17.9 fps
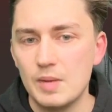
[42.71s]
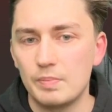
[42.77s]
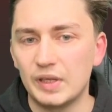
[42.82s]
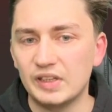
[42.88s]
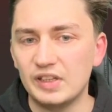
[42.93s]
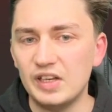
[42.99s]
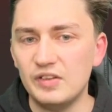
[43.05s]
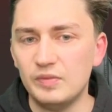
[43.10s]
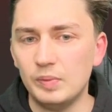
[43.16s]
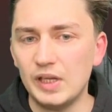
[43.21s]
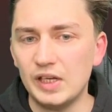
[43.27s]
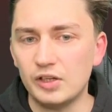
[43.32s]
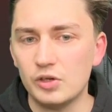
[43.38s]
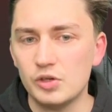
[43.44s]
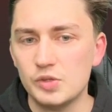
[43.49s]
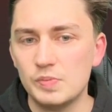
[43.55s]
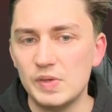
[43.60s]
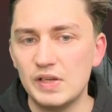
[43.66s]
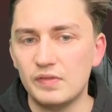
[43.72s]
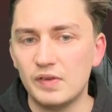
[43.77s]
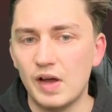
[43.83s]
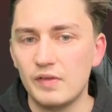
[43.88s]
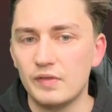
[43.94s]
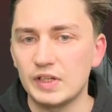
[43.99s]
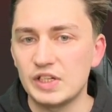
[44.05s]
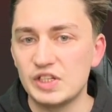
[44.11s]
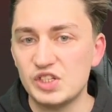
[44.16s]
but if black goes
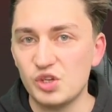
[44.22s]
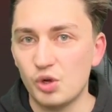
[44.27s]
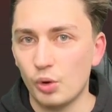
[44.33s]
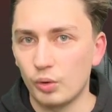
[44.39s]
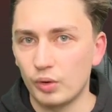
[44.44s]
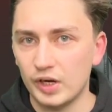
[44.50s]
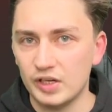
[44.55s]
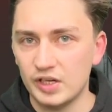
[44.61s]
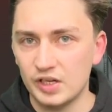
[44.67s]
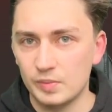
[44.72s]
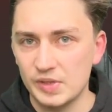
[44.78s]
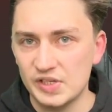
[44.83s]
b5, it is already a